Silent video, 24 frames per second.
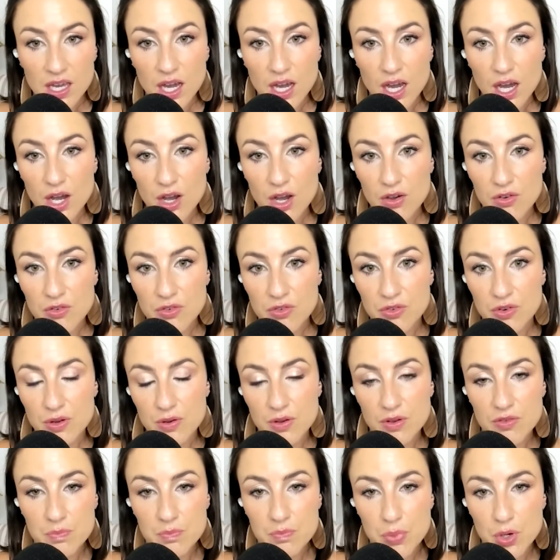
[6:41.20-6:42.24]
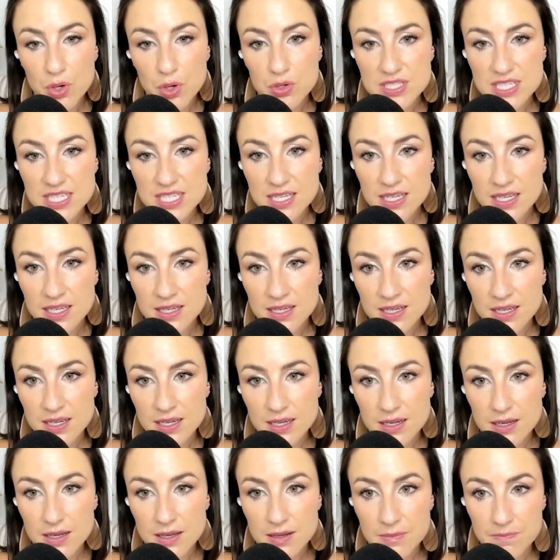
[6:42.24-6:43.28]
of, of protein,
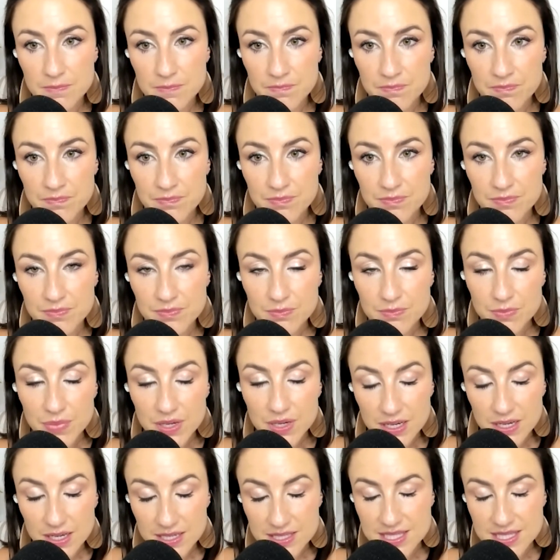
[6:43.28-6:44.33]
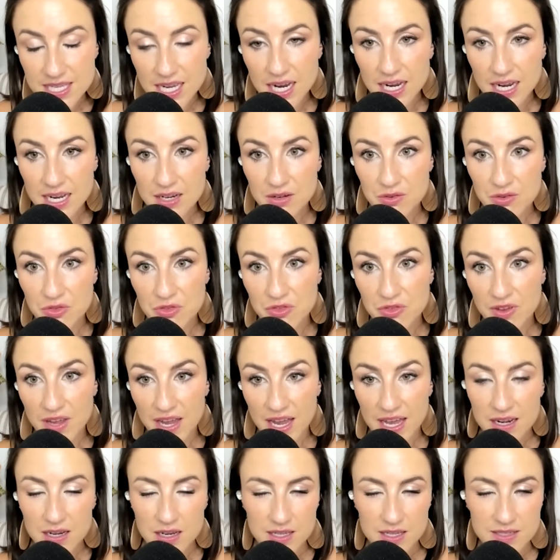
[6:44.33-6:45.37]
um, but it is high in
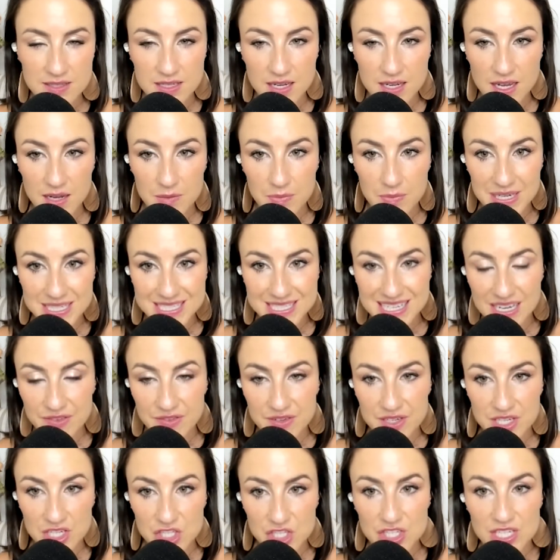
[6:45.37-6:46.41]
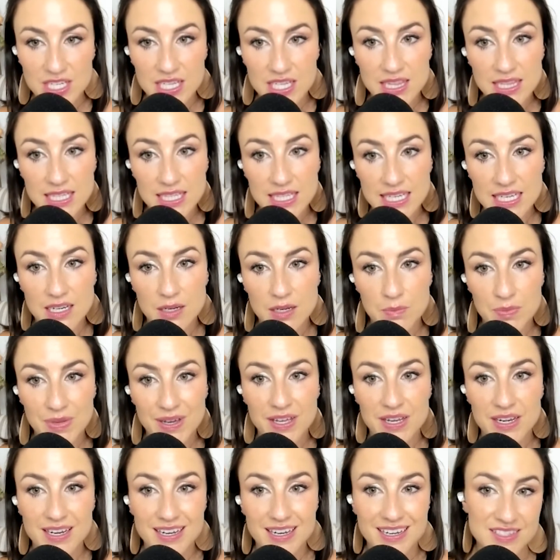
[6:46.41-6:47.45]
fat. It's not by definition lean,
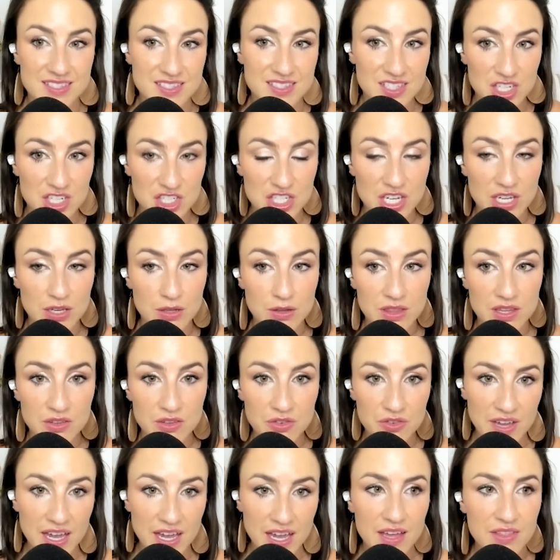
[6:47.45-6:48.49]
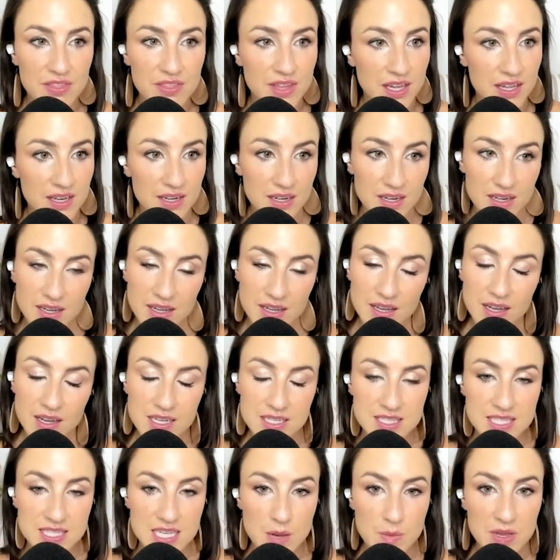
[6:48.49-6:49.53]
but it's such healthy fat that
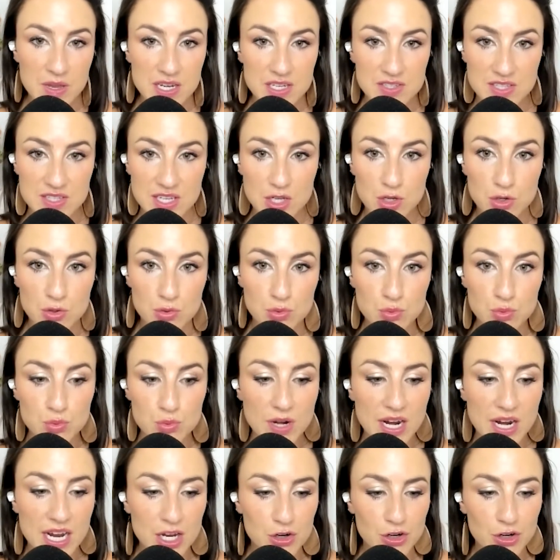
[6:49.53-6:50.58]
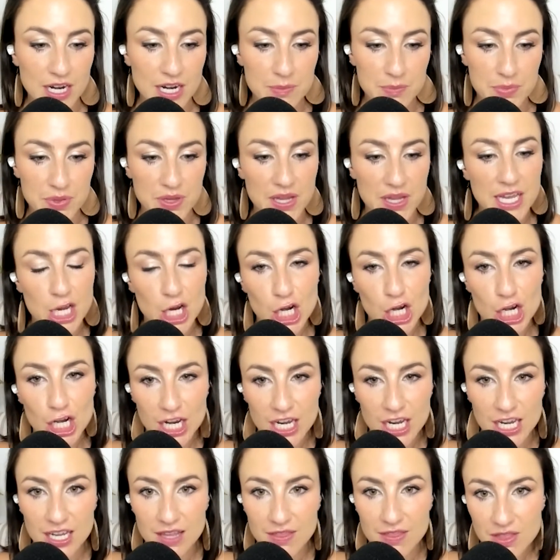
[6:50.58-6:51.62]
salmon is a great, great player
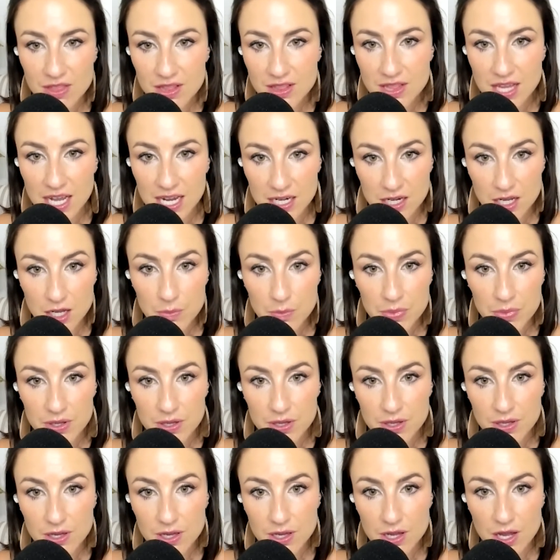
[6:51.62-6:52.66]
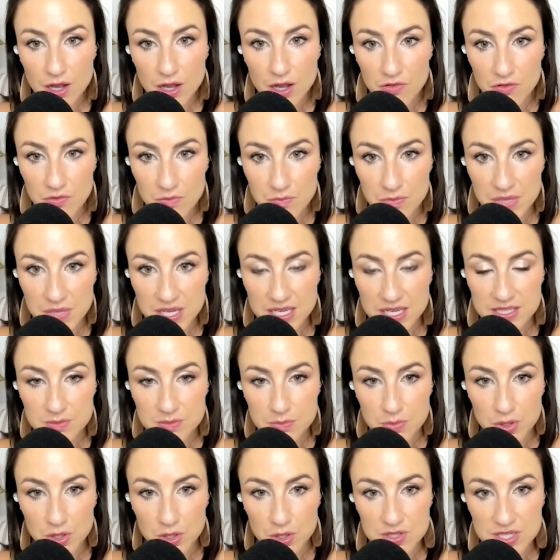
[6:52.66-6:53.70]
in the lineup of meat
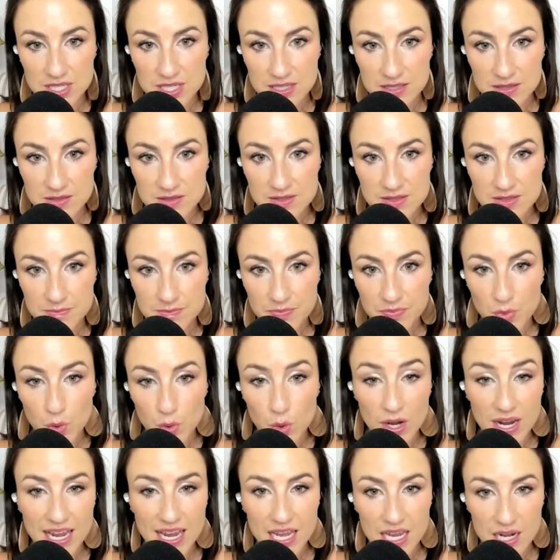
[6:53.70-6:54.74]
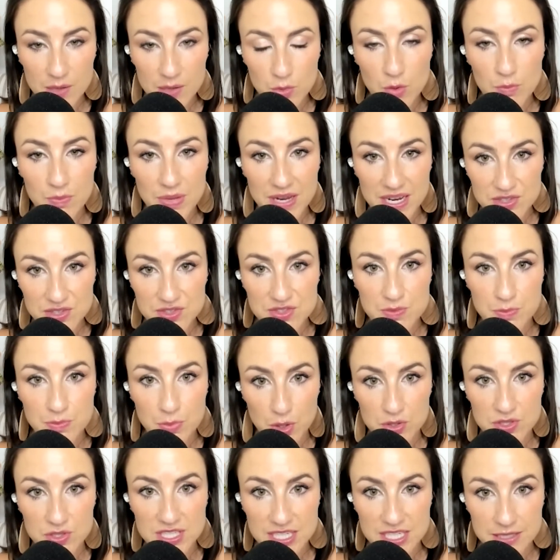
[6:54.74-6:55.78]
proteins or animal based
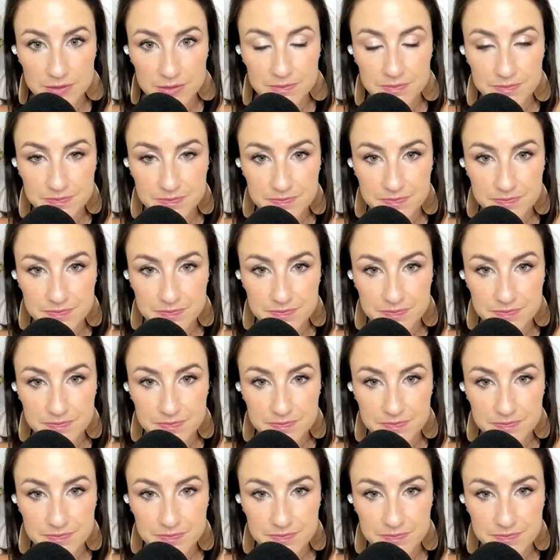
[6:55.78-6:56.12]
protein.